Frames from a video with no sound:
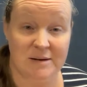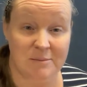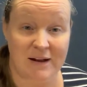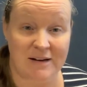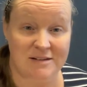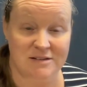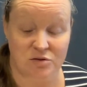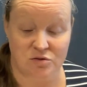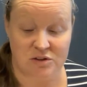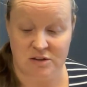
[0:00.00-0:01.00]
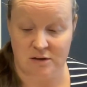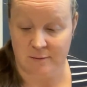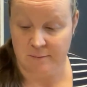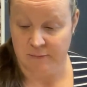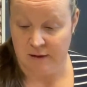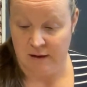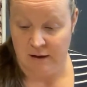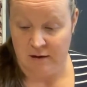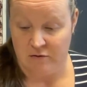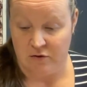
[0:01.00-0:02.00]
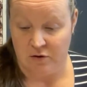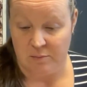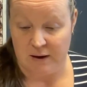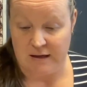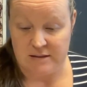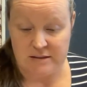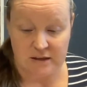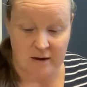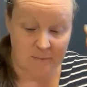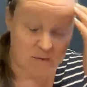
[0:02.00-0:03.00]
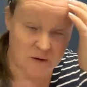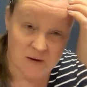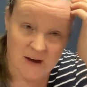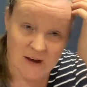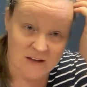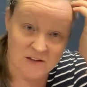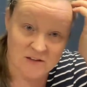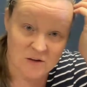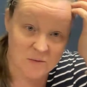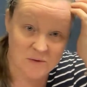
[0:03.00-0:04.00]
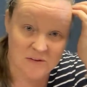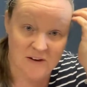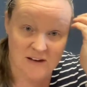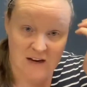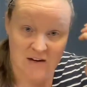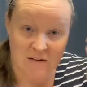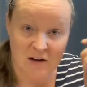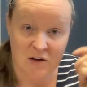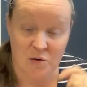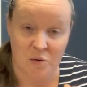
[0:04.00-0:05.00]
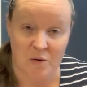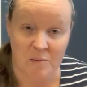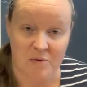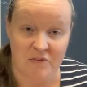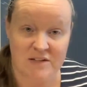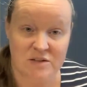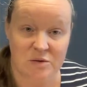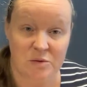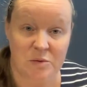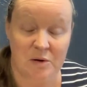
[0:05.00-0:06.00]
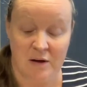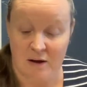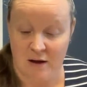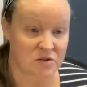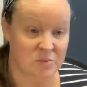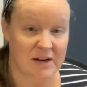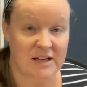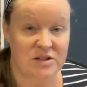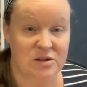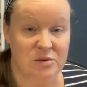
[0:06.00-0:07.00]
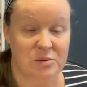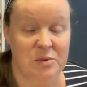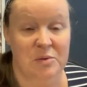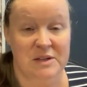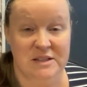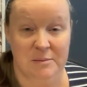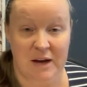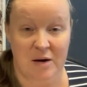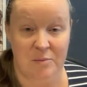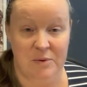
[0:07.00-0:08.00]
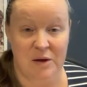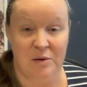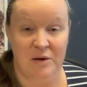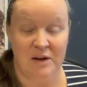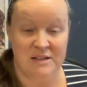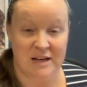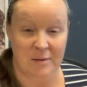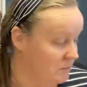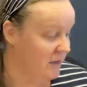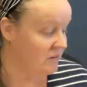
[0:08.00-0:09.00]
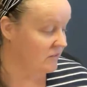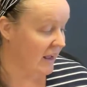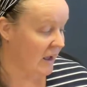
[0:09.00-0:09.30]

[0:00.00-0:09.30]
and balanced nutrition for your pets. You can consult with a veterinarian or a professional. Will always come and help you to have beef,